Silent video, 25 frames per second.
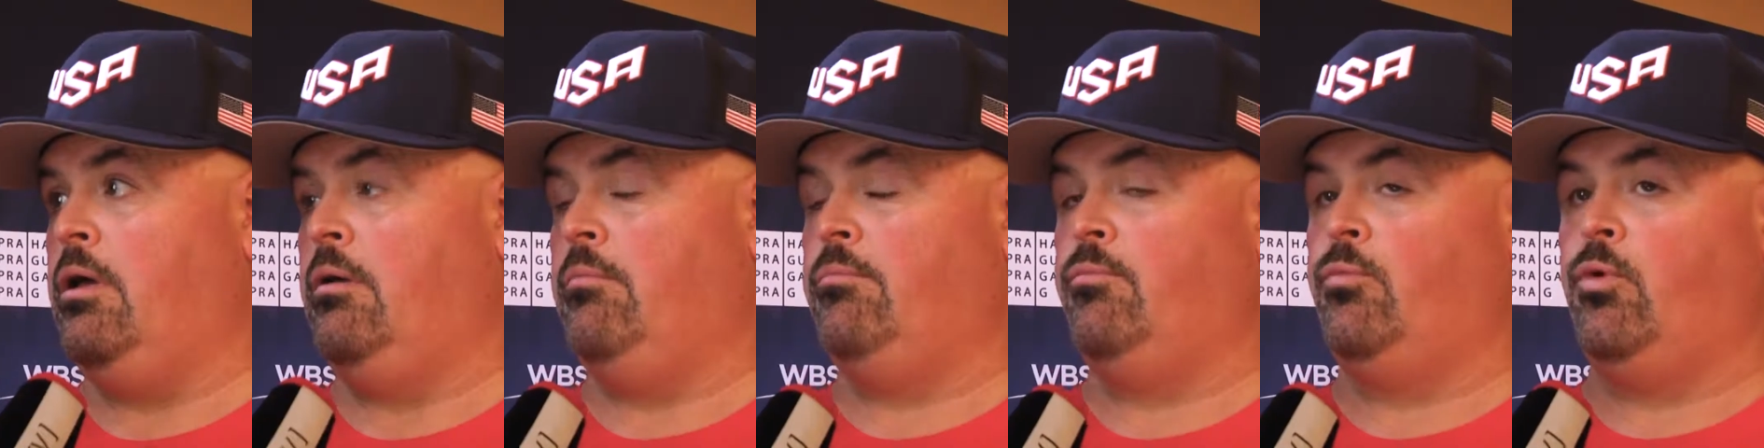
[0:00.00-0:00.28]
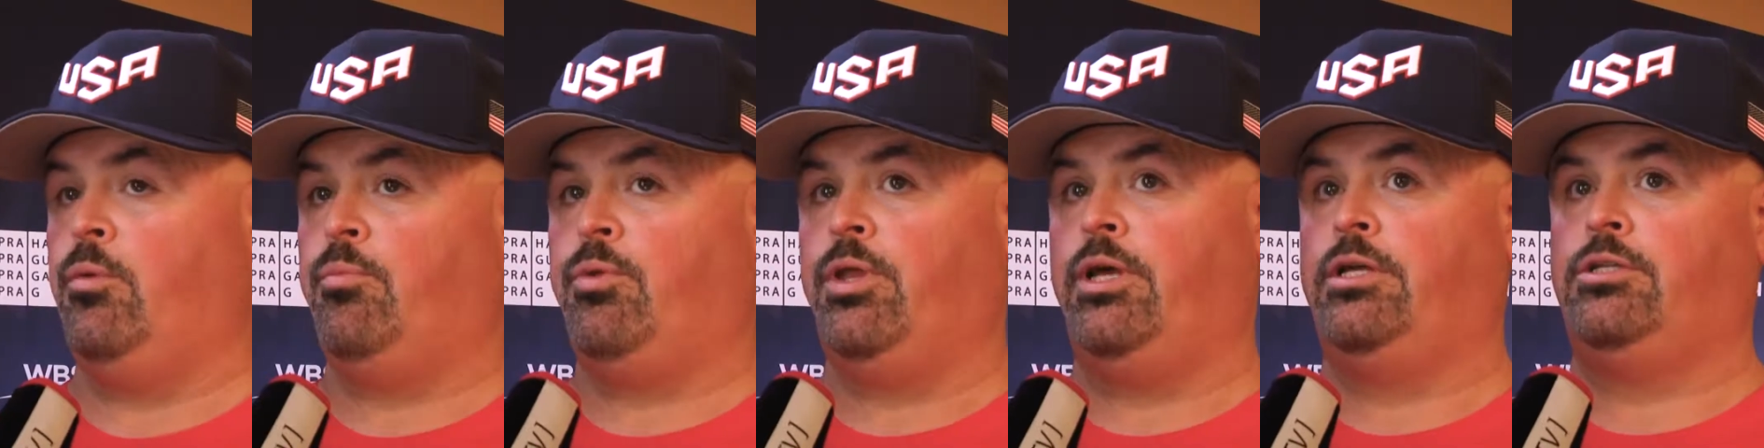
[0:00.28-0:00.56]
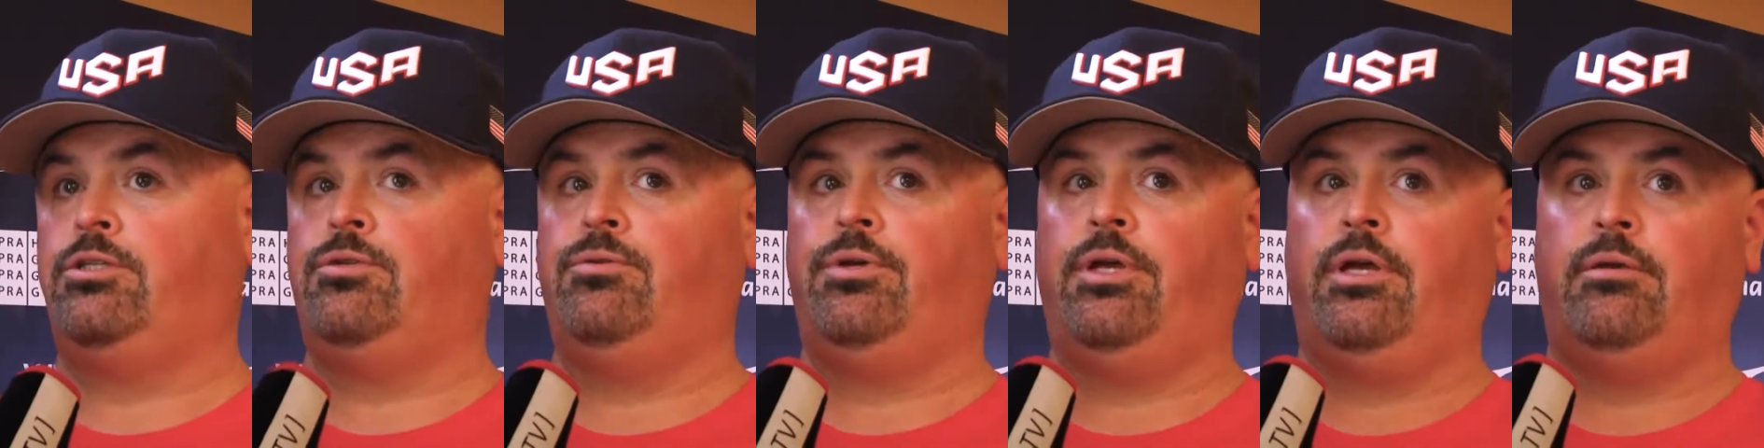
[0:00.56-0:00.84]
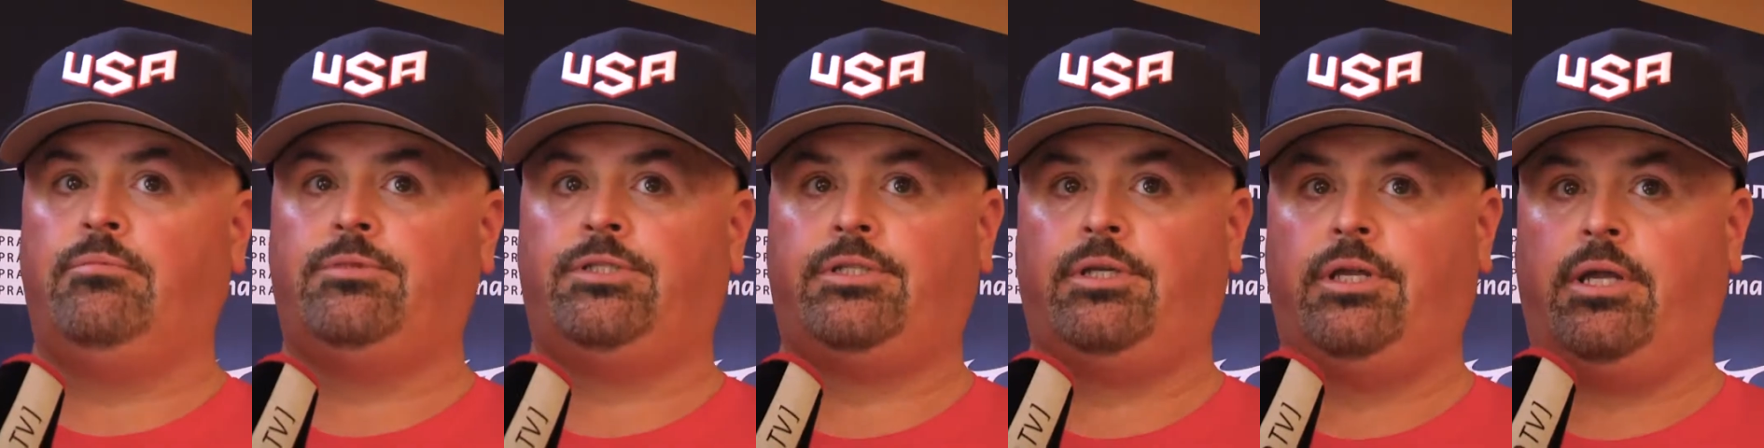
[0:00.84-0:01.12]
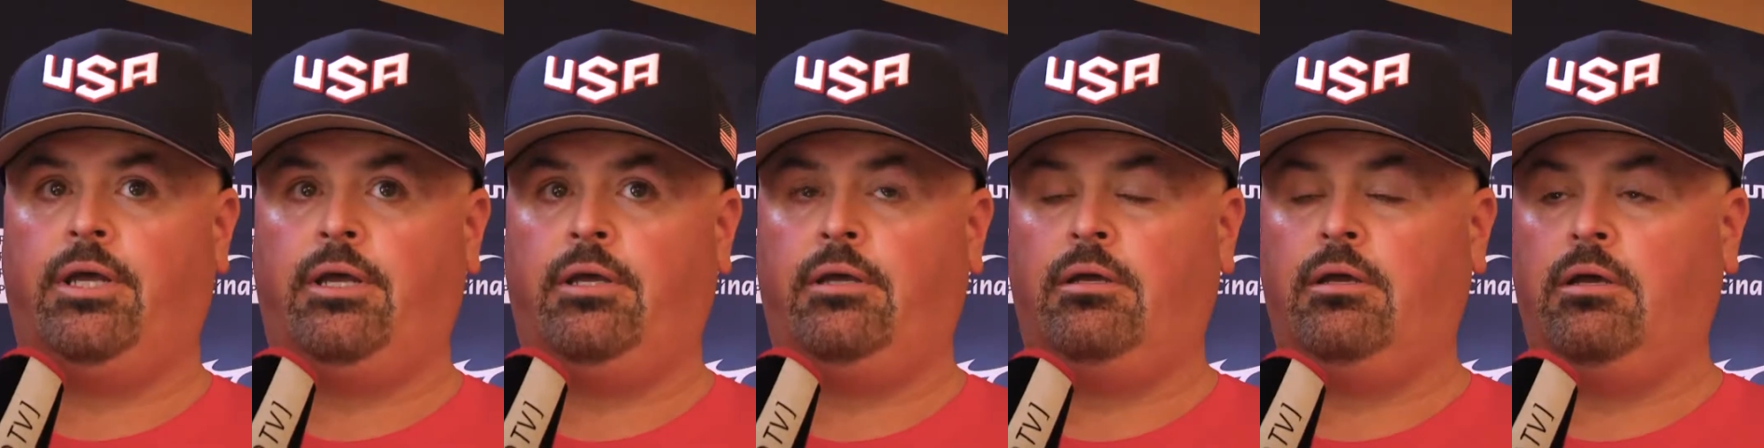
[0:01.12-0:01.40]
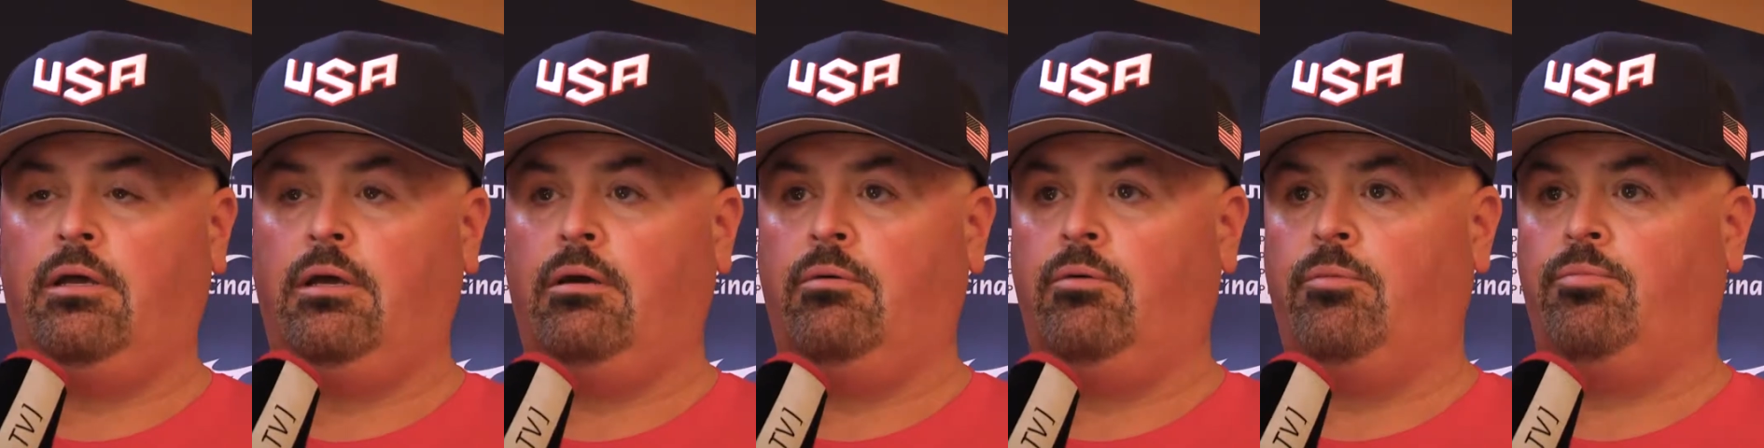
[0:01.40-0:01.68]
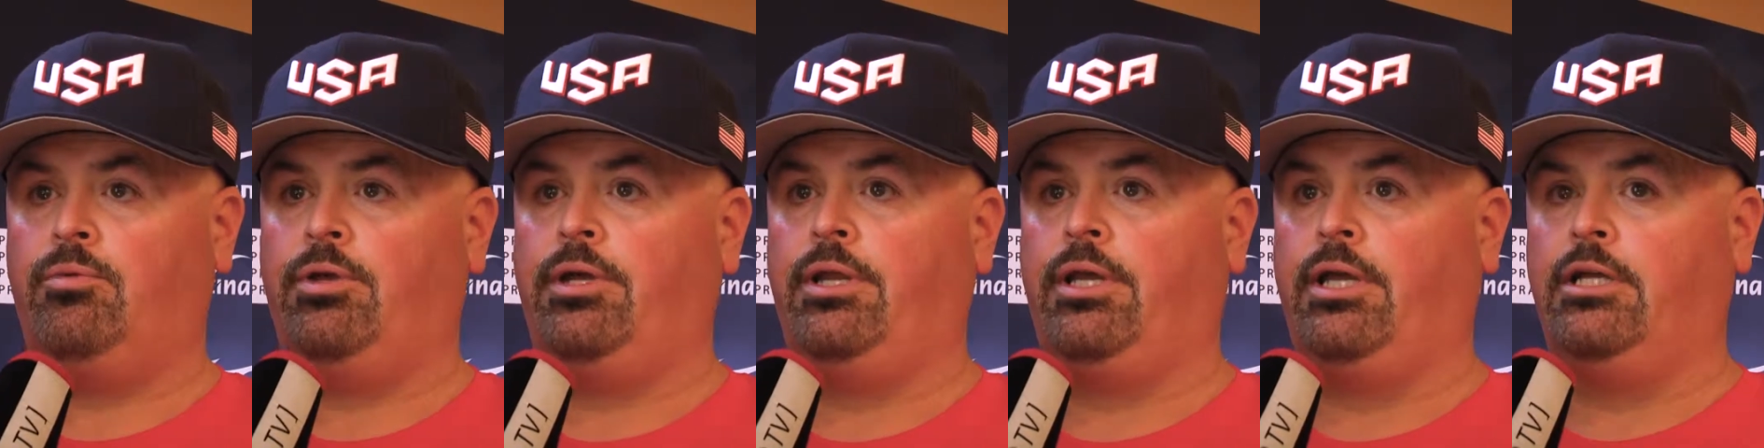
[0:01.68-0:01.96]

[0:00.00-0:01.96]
We're playing 2 games today. We're playing